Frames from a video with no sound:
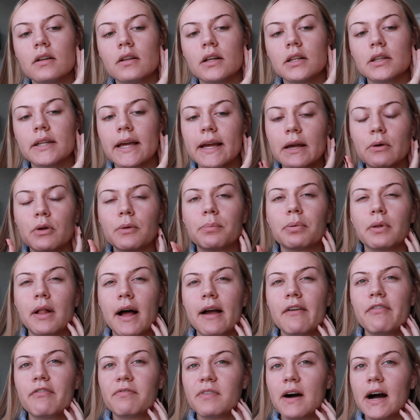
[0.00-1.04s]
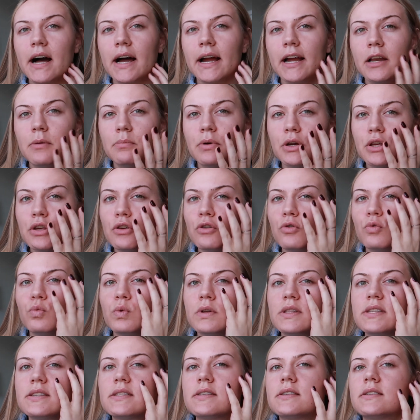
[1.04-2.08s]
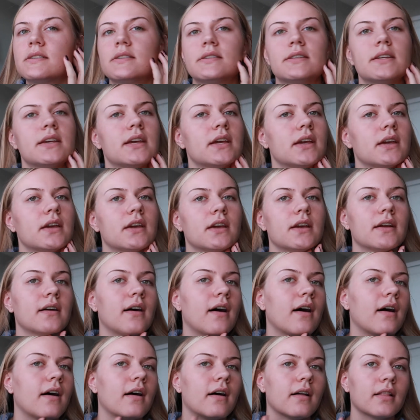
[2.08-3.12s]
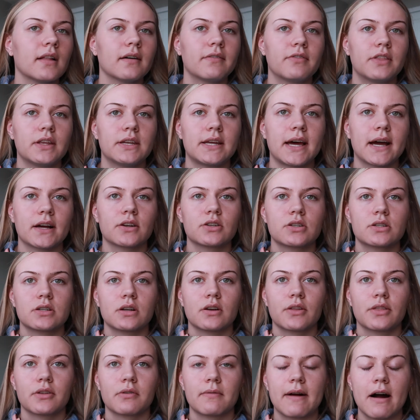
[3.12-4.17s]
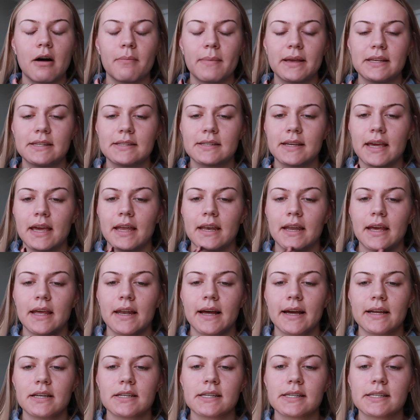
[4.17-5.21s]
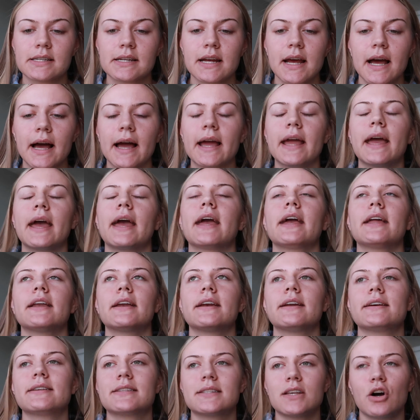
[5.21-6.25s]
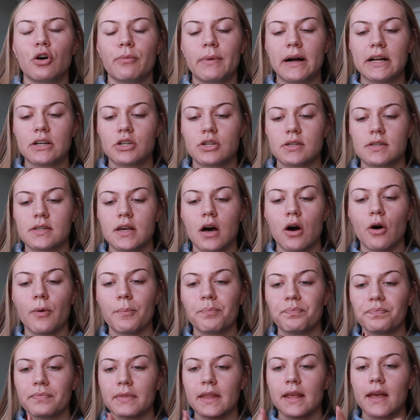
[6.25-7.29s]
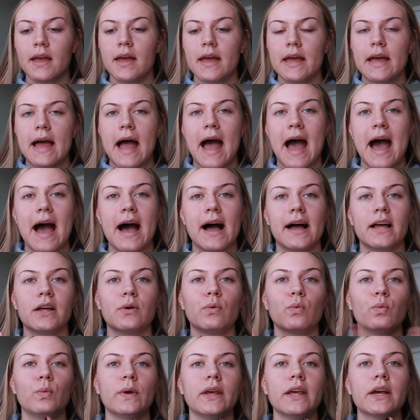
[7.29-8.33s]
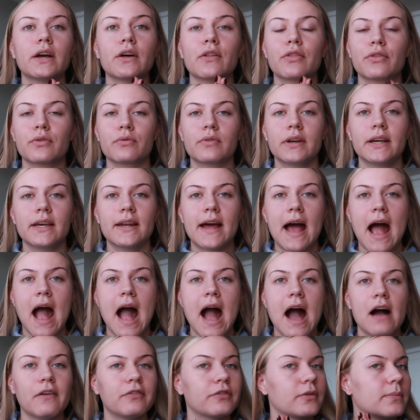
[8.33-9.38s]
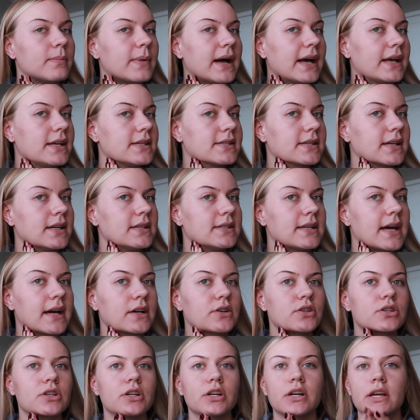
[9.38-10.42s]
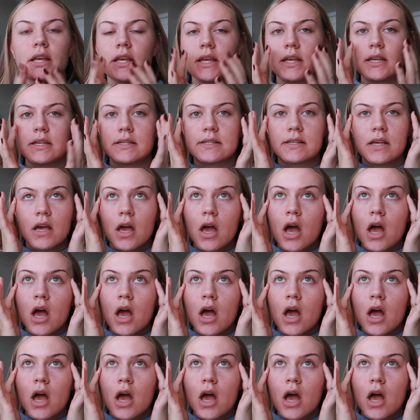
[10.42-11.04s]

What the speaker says: fine, but you would see all of the texture throughout my skin, and I hated it so much. So at week 3.5, my skin texture is